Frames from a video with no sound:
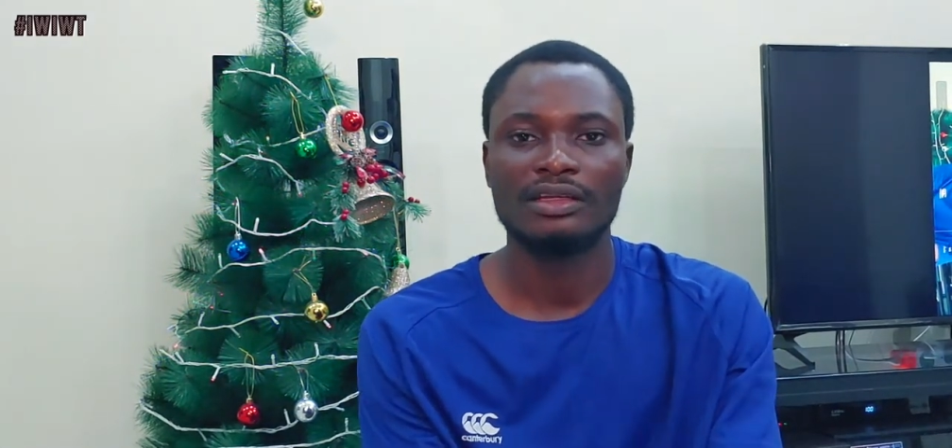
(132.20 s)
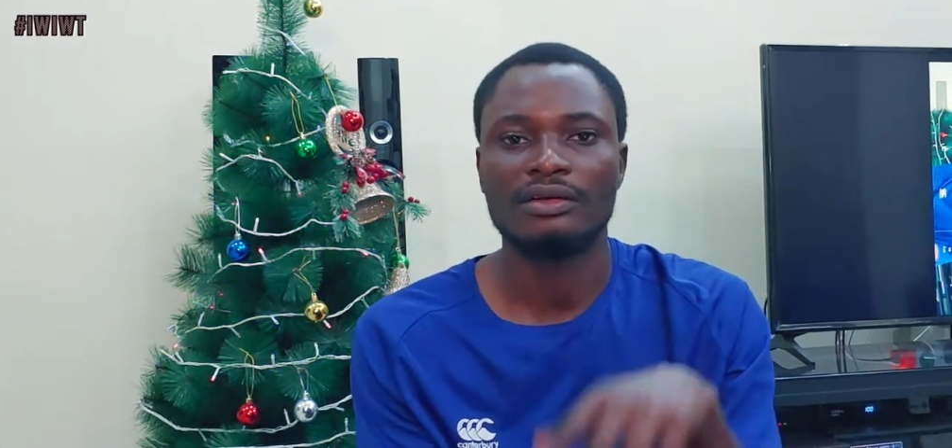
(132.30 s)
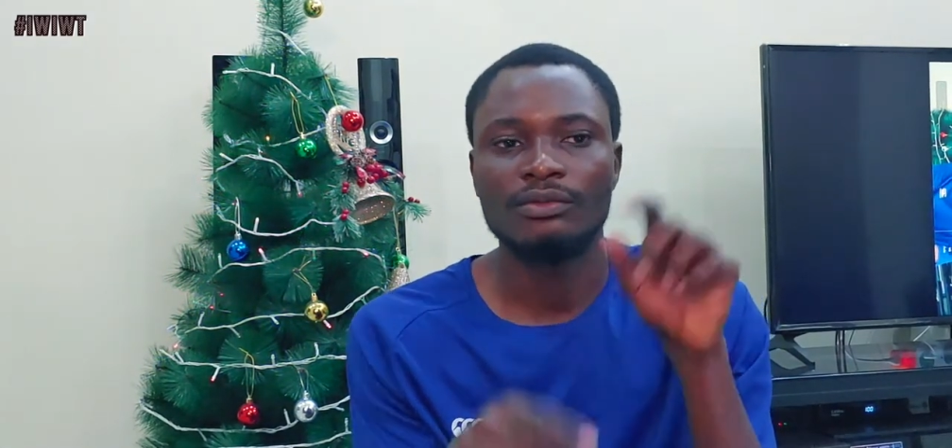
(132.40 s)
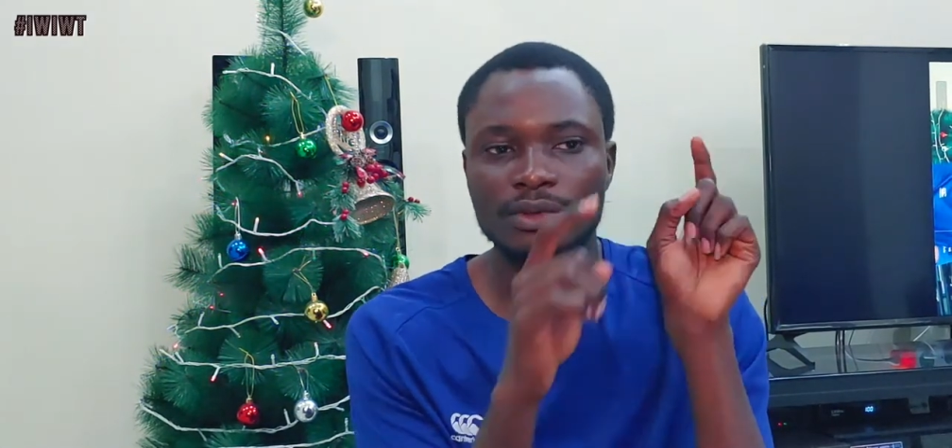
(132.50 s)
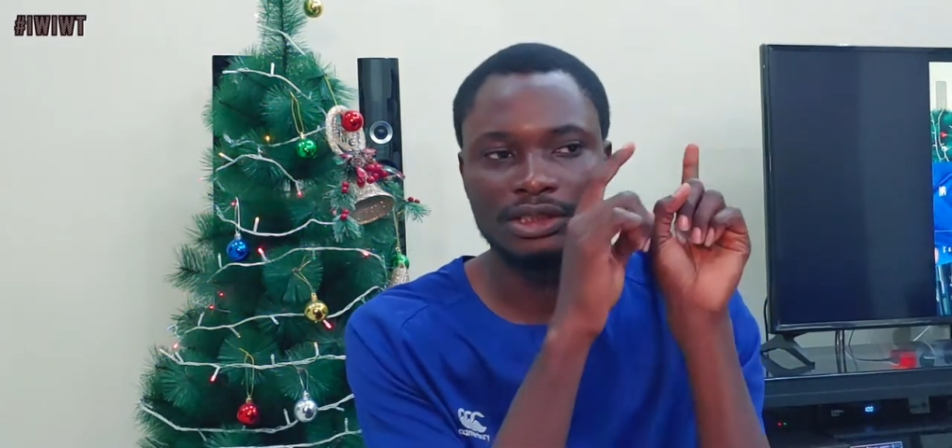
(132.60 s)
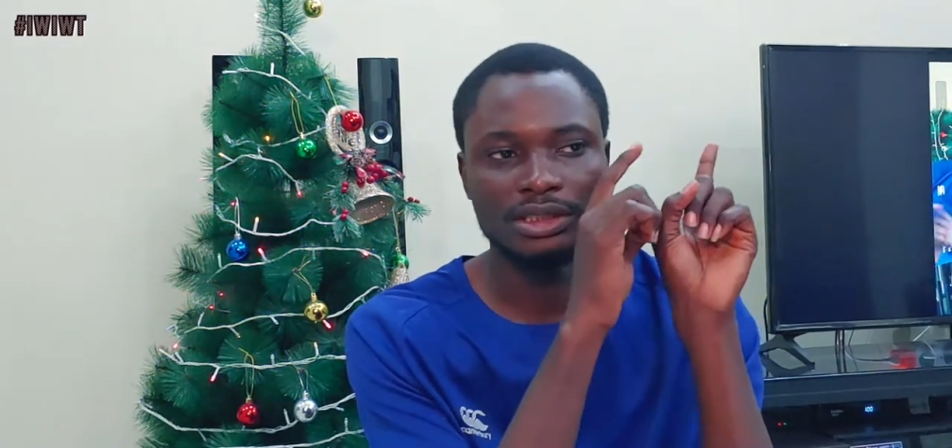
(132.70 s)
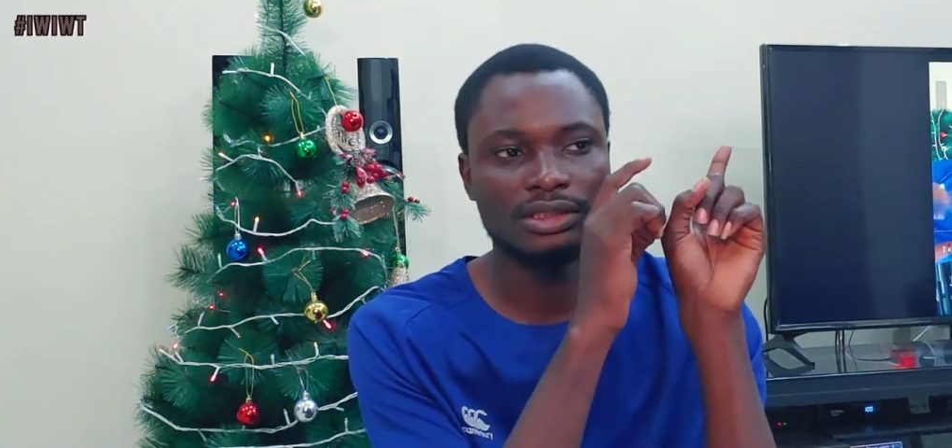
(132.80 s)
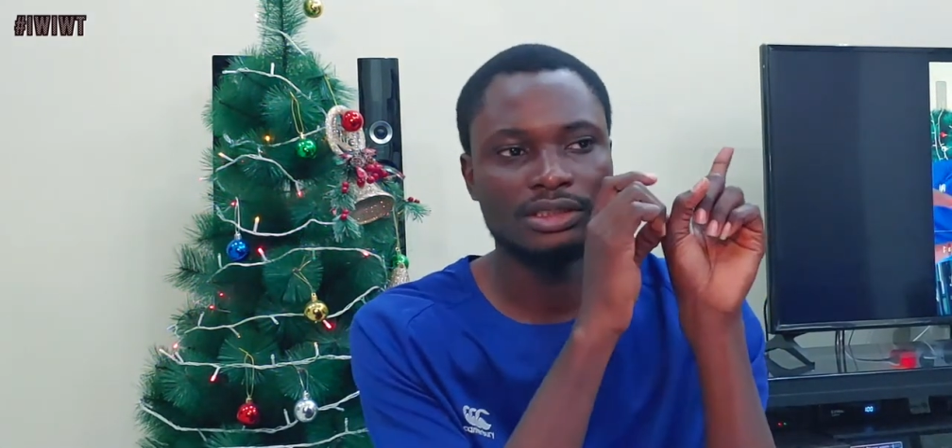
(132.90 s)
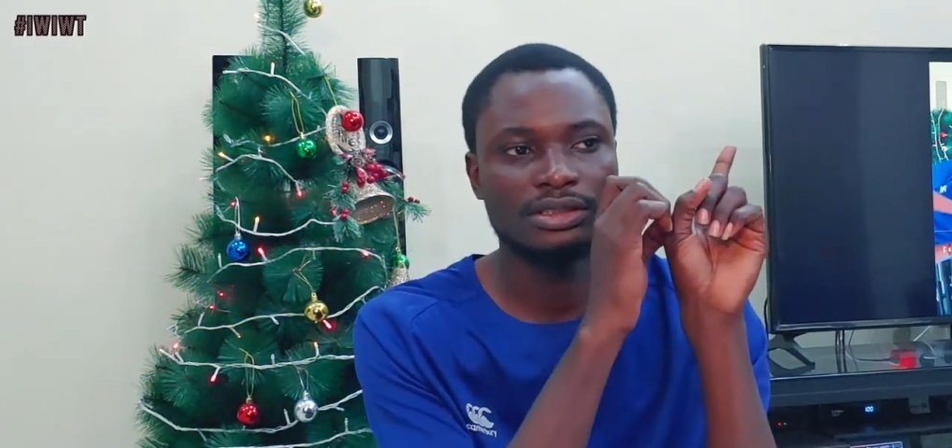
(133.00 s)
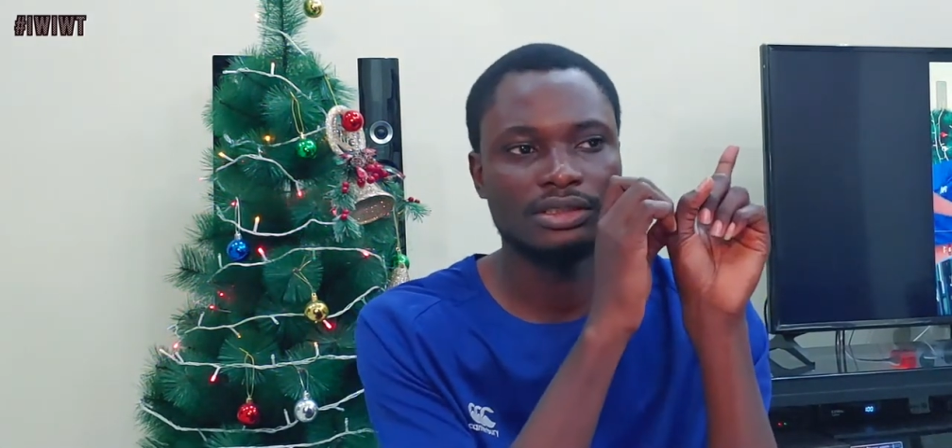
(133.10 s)
which
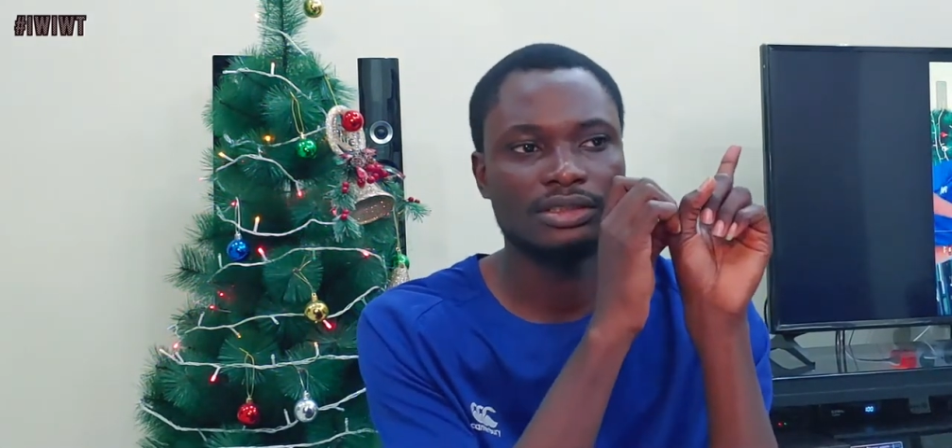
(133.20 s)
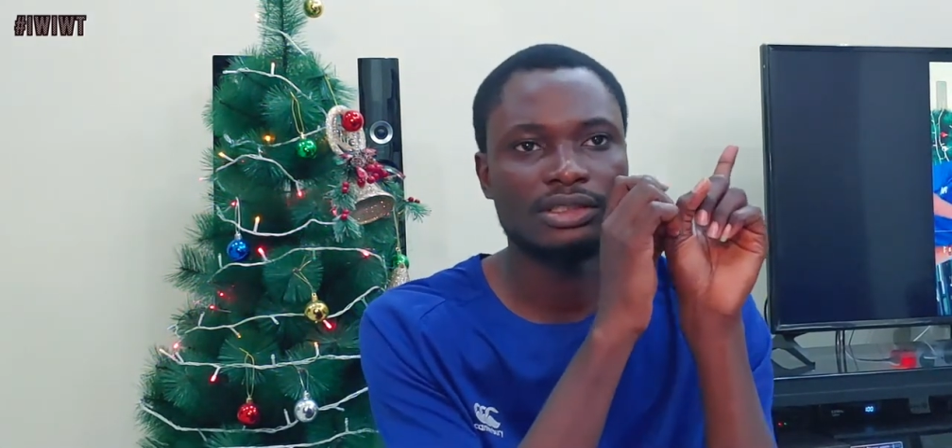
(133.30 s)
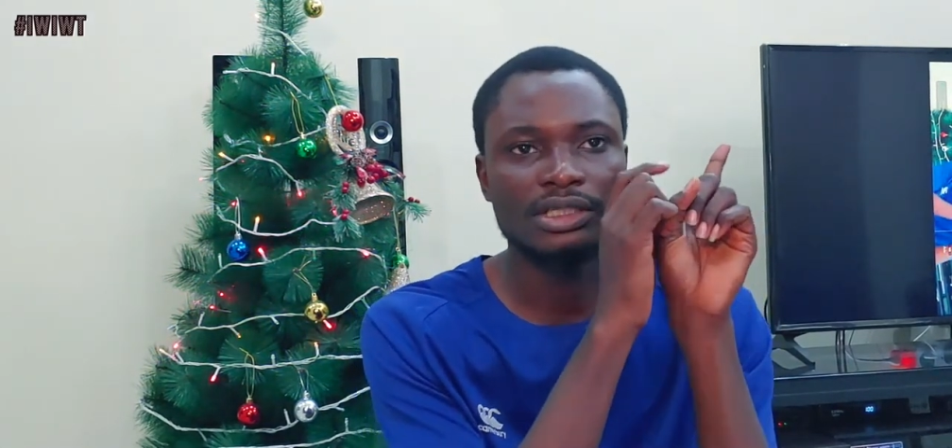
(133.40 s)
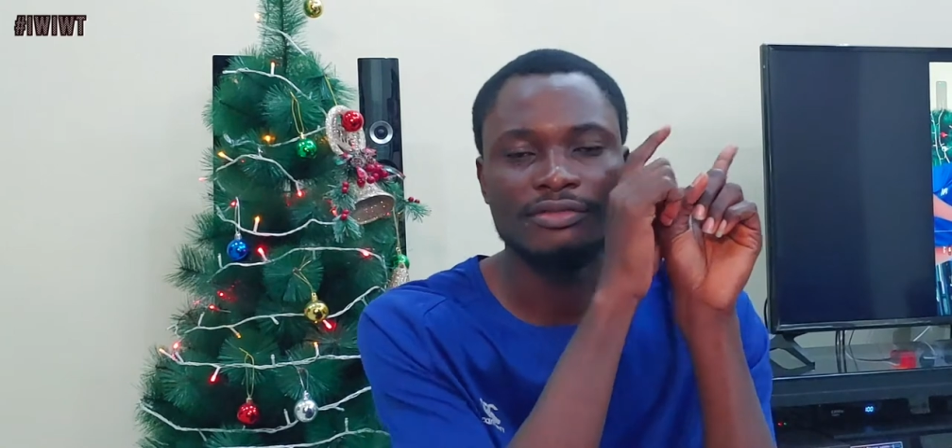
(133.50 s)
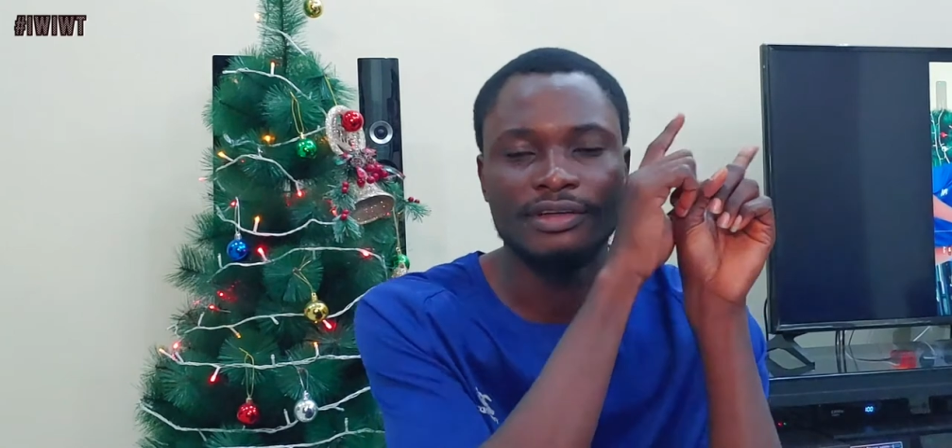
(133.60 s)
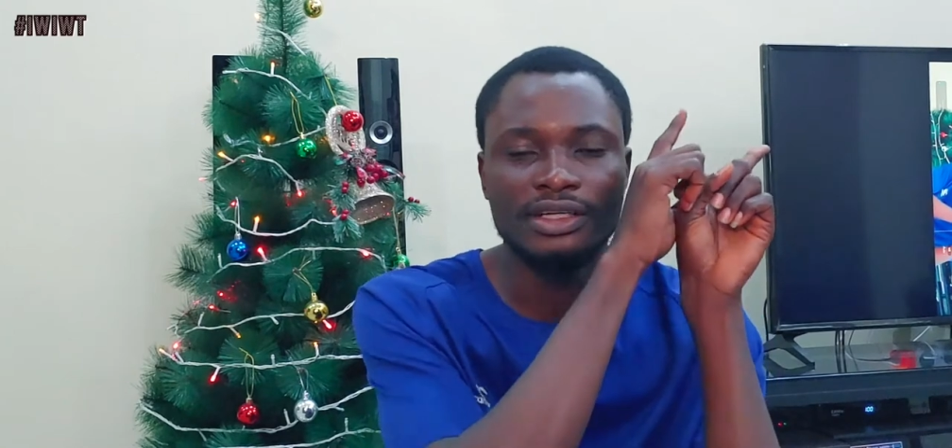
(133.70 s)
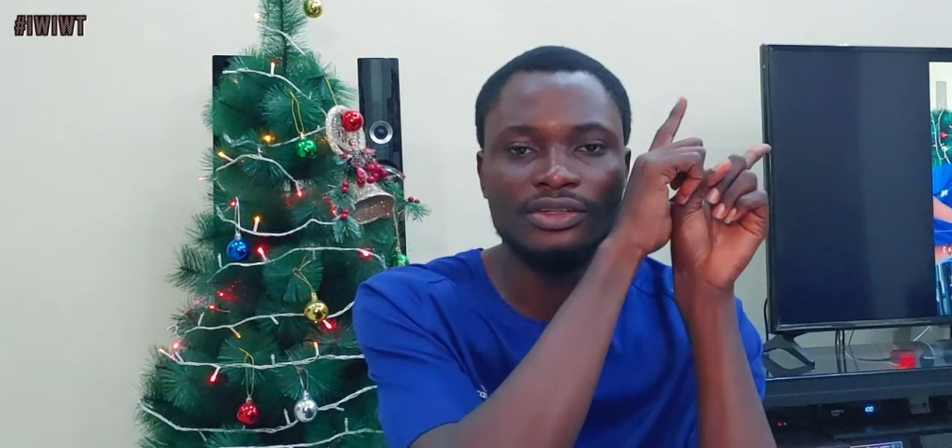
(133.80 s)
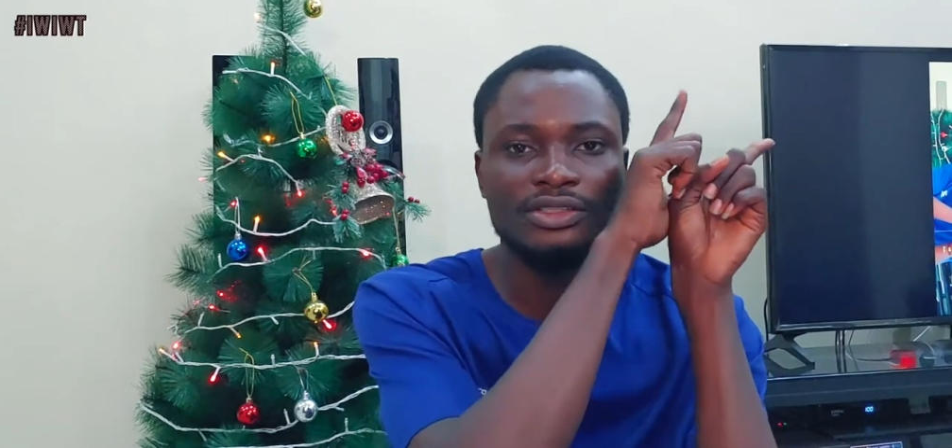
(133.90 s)
is, you can find us